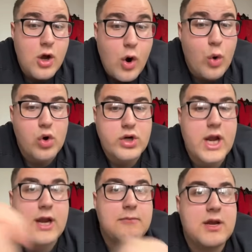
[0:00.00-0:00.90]

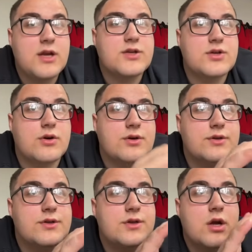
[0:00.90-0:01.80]
ordained
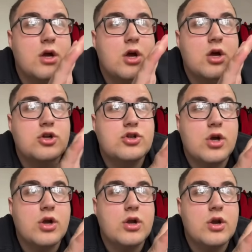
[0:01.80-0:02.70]
ministers,
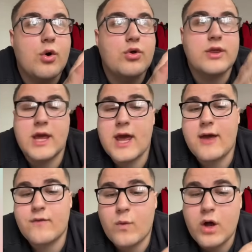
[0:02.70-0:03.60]
should only
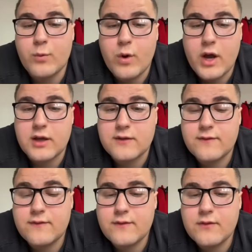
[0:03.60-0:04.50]
have one
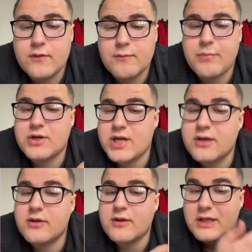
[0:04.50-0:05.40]
wife,
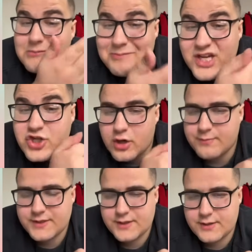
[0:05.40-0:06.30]
particularly
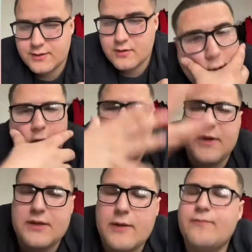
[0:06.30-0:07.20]
bishops. I
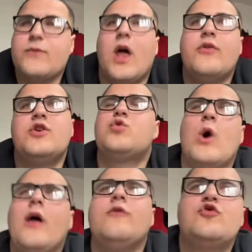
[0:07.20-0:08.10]
mean, the
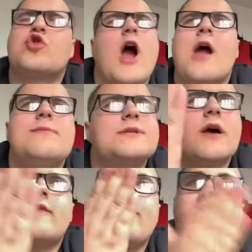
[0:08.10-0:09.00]
12 tribes
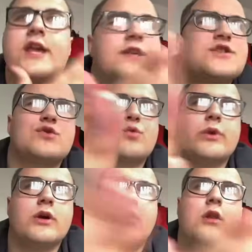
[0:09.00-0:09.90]
of
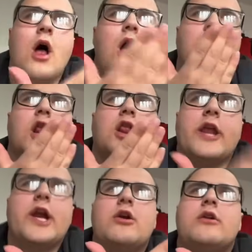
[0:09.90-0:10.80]
Israel
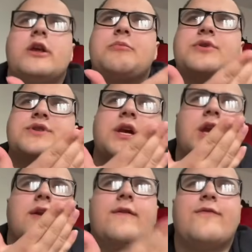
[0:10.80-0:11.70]
literally
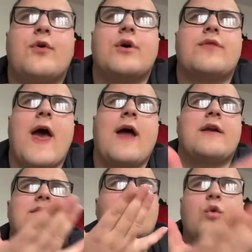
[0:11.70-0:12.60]
proceeded forth
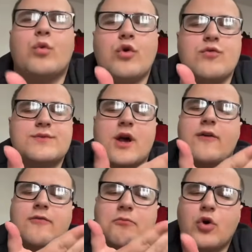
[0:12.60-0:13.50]
out of the wombs
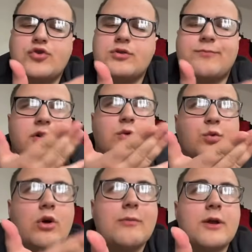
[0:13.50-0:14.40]
of multiple
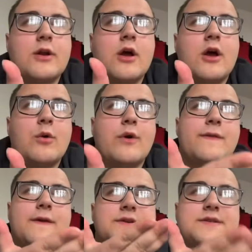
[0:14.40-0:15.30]
women
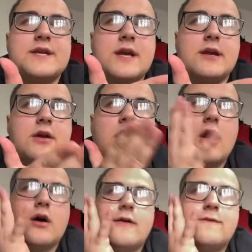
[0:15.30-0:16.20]
with the seed
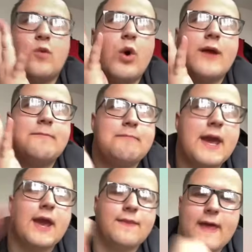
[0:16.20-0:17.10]
of one
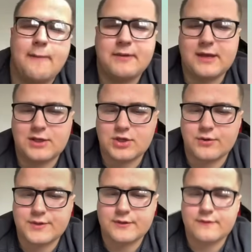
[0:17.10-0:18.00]
man, that being
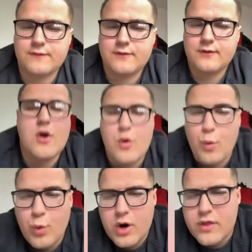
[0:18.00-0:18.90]
Joseph.
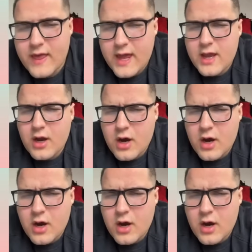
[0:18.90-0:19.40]
Were they